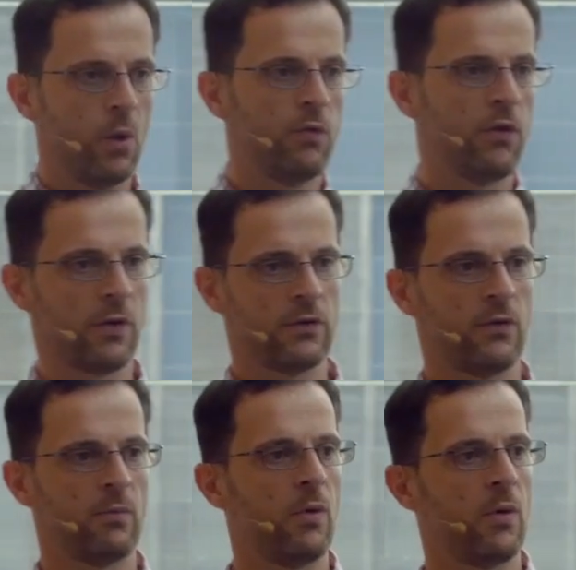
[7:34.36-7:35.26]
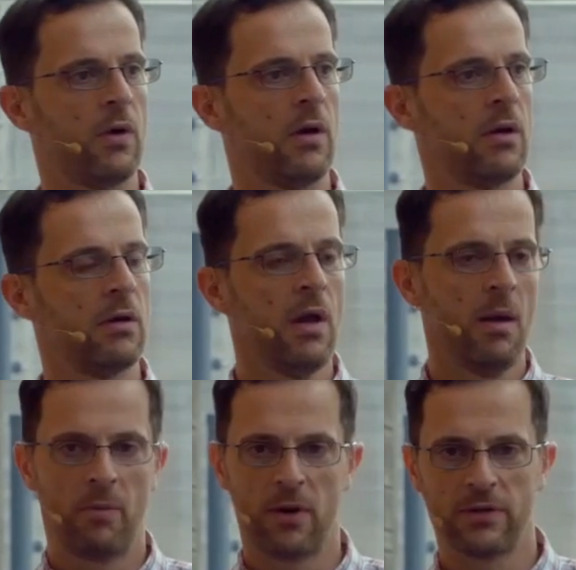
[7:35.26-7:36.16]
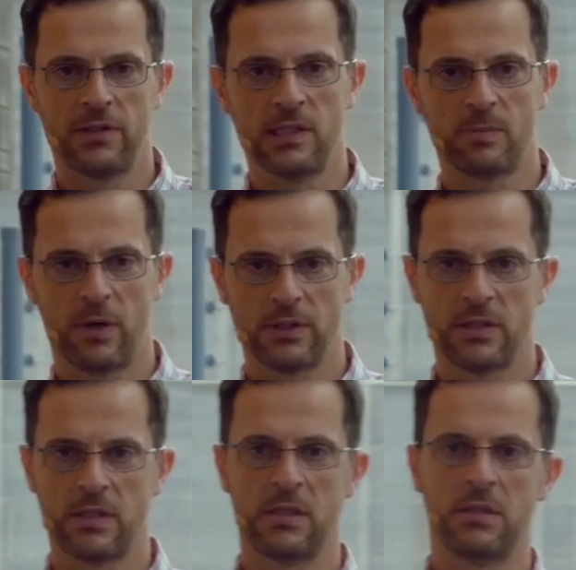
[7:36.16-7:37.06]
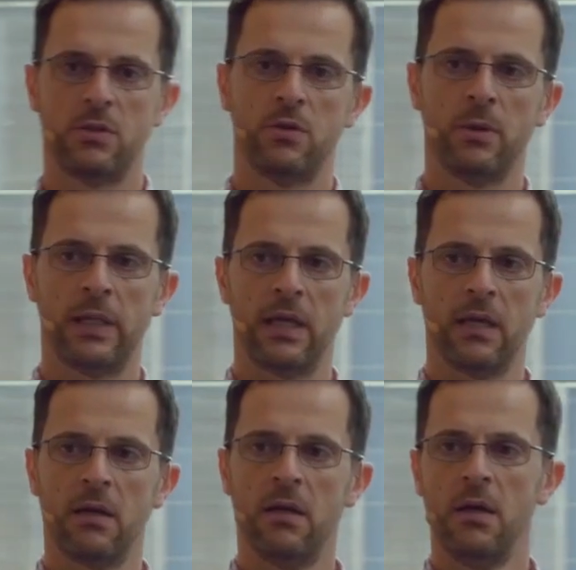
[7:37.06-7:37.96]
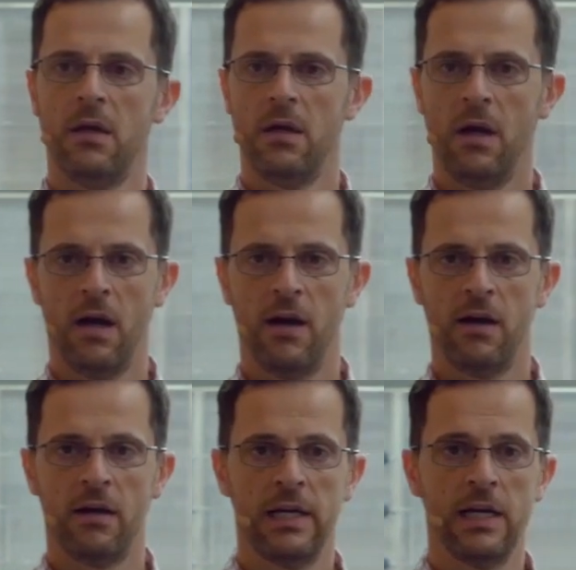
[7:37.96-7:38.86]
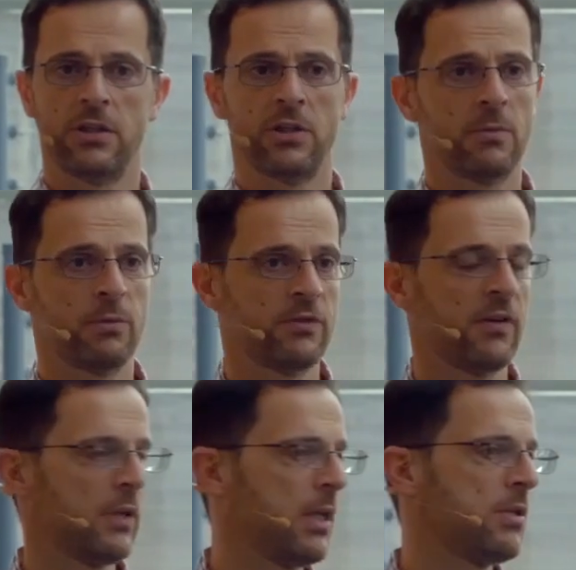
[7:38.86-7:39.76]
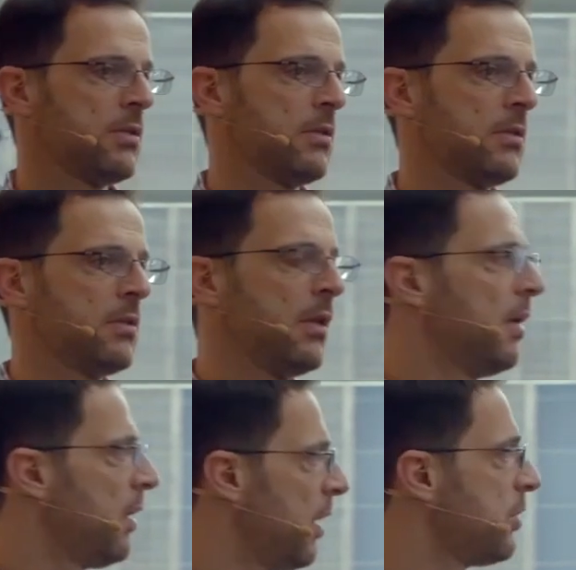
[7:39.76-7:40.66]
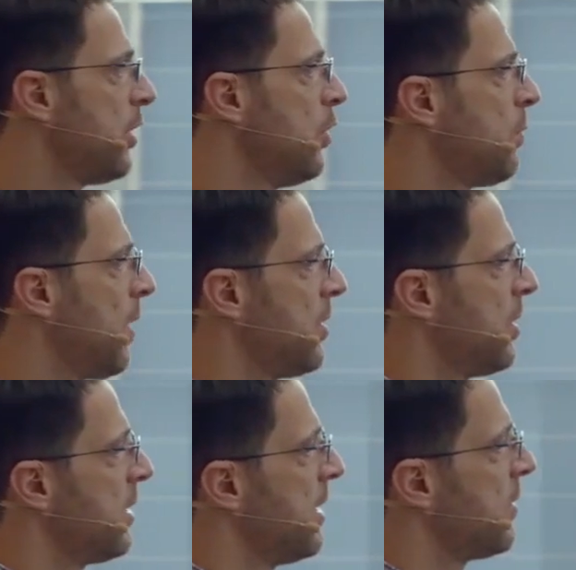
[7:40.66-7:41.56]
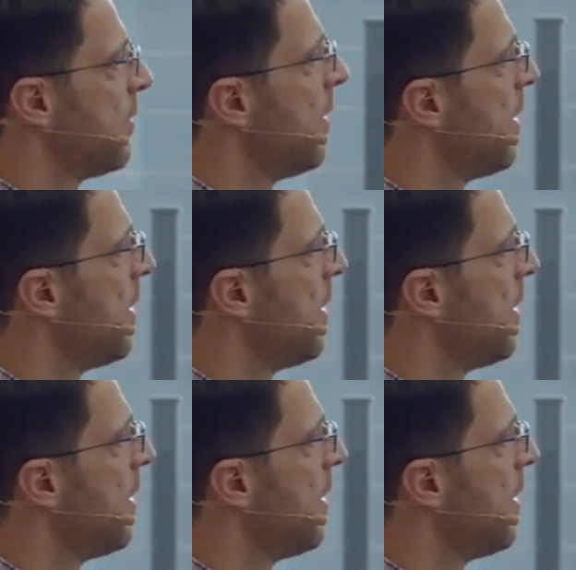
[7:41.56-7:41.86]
who focuses more on policies, processes, tooling, relationship with foundations, launching new projects, and so